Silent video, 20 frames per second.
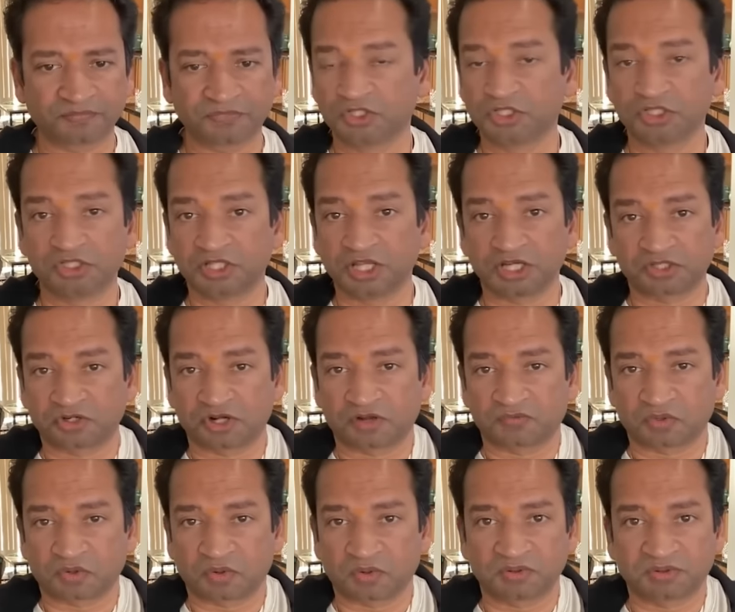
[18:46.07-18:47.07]
They should
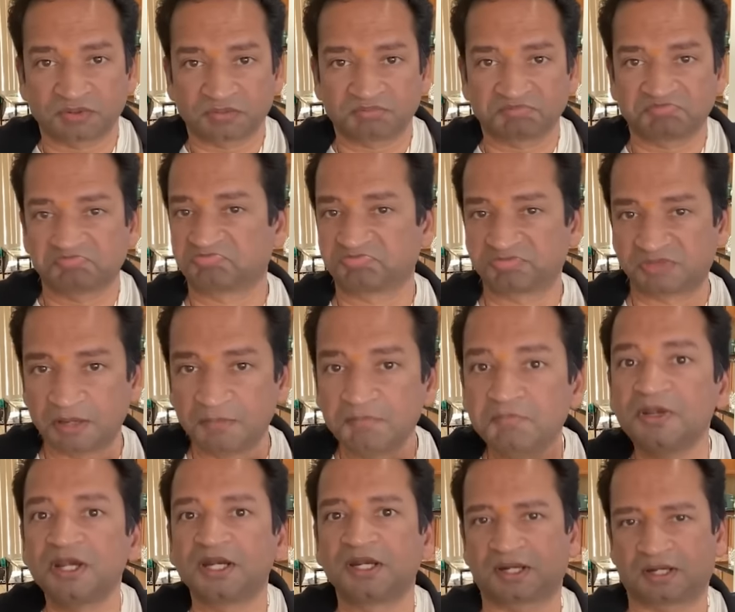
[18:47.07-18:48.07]
have told
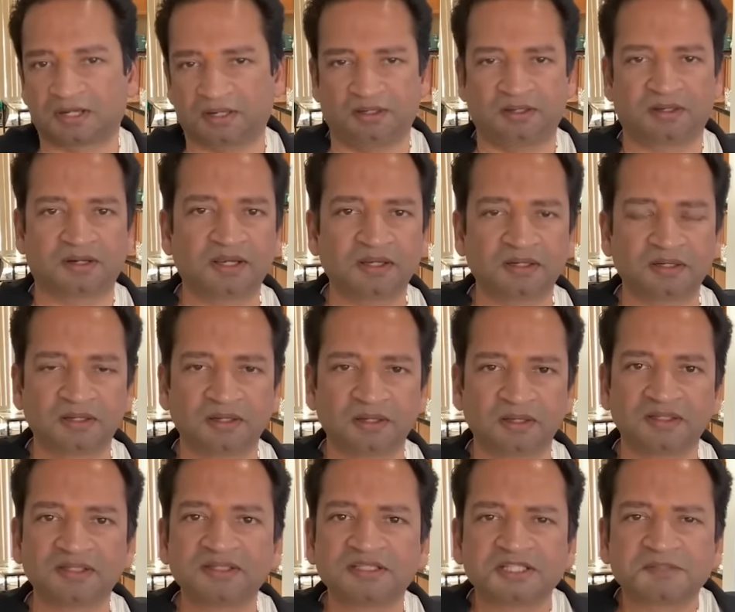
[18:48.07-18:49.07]
immediately, right?
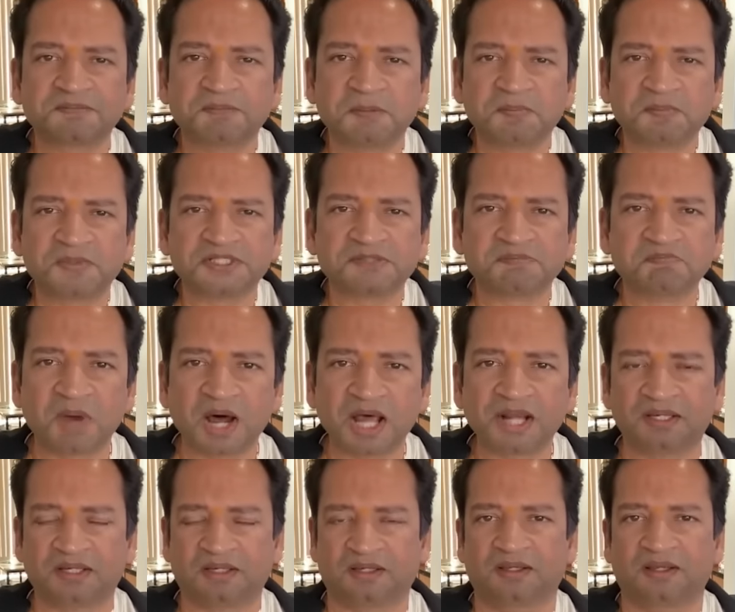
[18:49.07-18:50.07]
This is people's
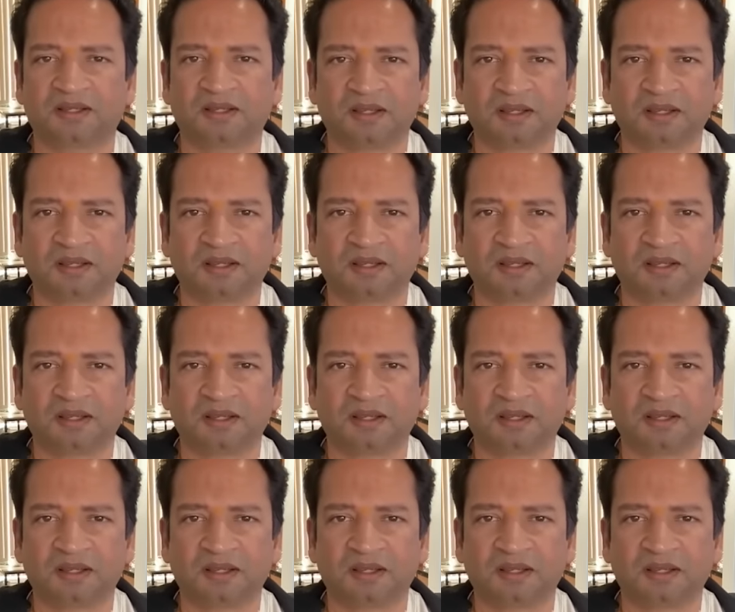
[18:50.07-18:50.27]
money.